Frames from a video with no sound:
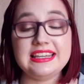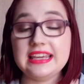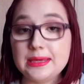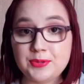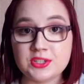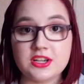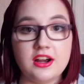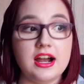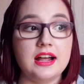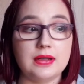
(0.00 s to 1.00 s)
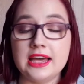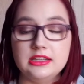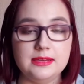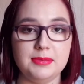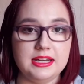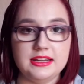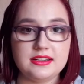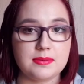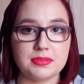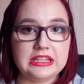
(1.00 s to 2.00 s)
The ebooks are
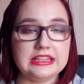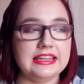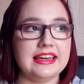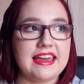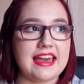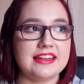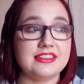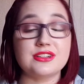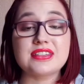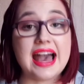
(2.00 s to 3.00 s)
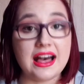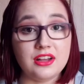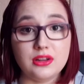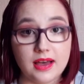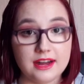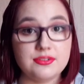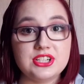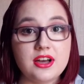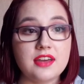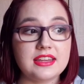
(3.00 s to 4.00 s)
unlimited completely, and there's a lot of
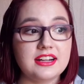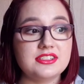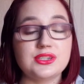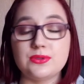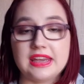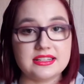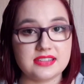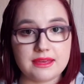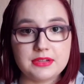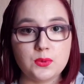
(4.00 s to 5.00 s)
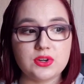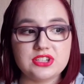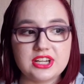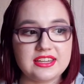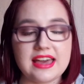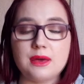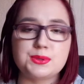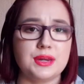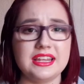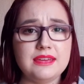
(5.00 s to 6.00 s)
shit on there, so that's definitely worth checking out
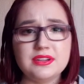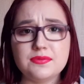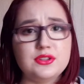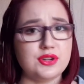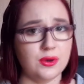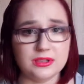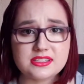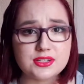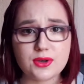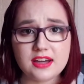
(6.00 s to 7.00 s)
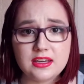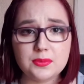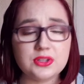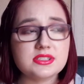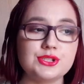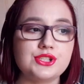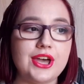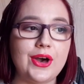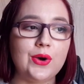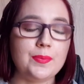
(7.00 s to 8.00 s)
as well, even if you don't listen to audiobooks.
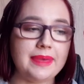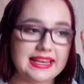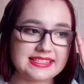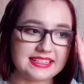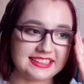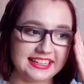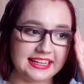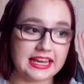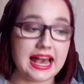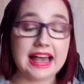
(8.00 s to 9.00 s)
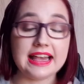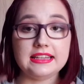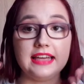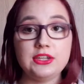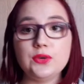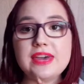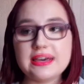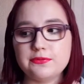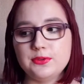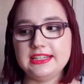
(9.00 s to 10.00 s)
So basically, you
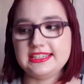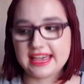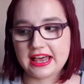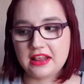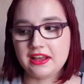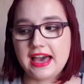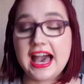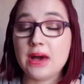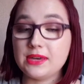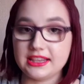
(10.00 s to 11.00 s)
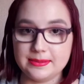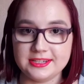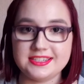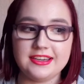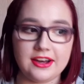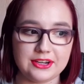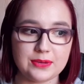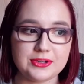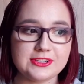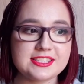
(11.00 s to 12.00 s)
can't fully tell how it limits the
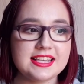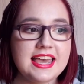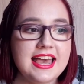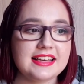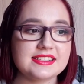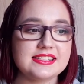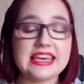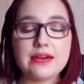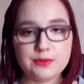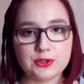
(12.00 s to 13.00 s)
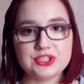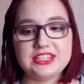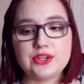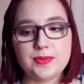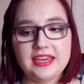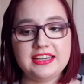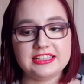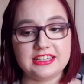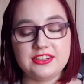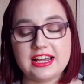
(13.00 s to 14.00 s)
audiobooks, because they unfortunately don't make it
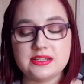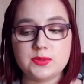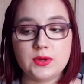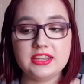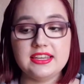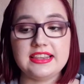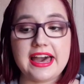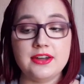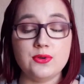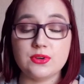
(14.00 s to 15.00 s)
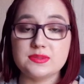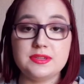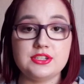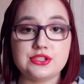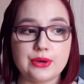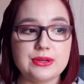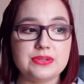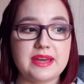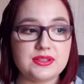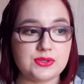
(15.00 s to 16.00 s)
clear. That is the one thing that annoys me so much
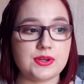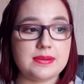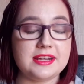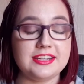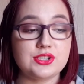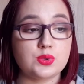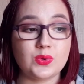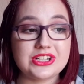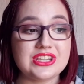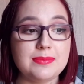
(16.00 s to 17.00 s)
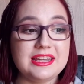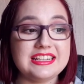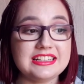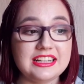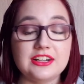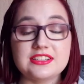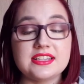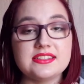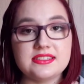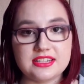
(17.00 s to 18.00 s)
about Scribd, and I just wish they made it clear, because
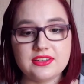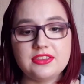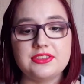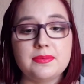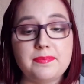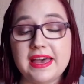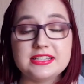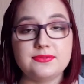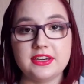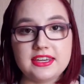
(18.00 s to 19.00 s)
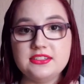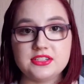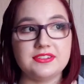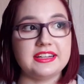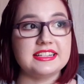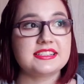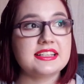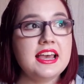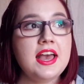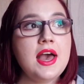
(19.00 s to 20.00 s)
it's still the best fucking service.
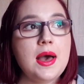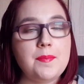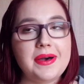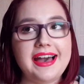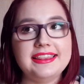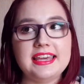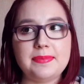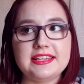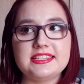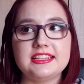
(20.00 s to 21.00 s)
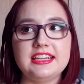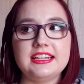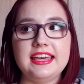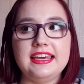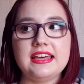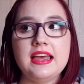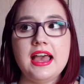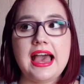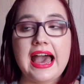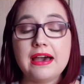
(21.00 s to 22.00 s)
But they basically, like,
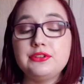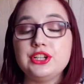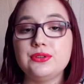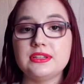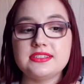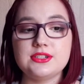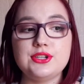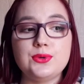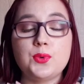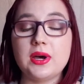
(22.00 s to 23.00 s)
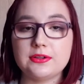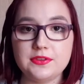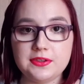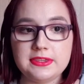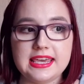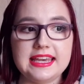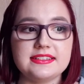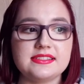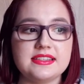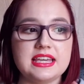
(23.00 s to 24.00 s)
after you listen to quite a few
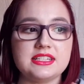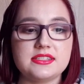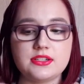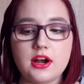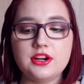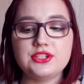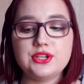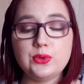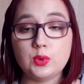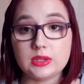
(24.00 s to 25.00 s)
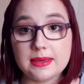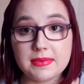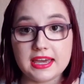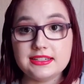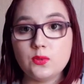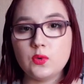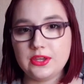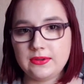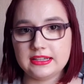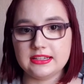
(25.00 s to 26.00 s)
things, they start to limit what
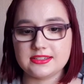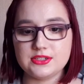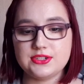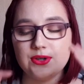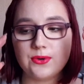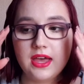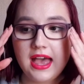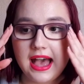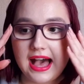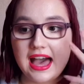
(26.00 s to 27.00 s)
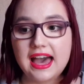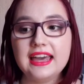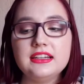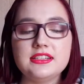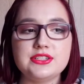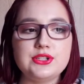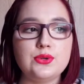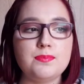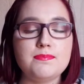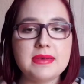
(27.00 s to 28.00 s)
you can listen to. I listen
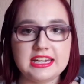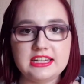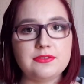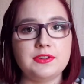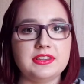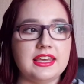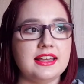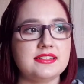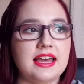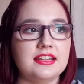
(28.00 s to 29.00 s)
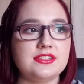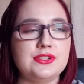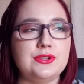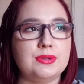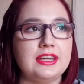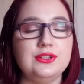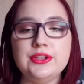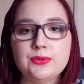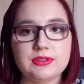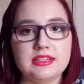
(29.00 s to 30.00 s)
to many different things. I listen to, like,
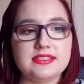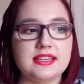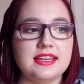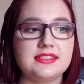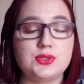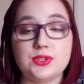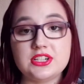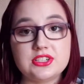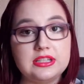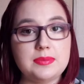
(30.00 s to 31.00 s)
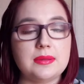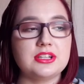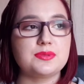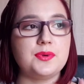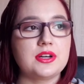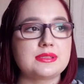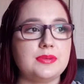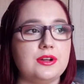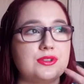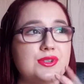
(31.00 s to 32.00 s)
new releases, traditionally published books,
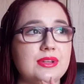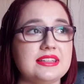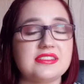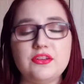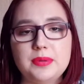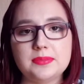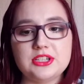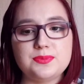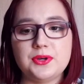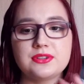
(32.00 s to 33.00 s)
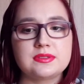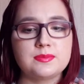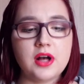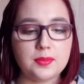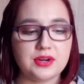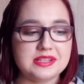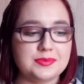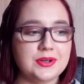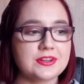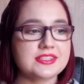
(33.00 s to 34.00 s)
but also, like, self-published books, small press
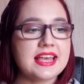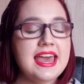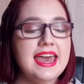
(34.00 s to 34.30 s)
books.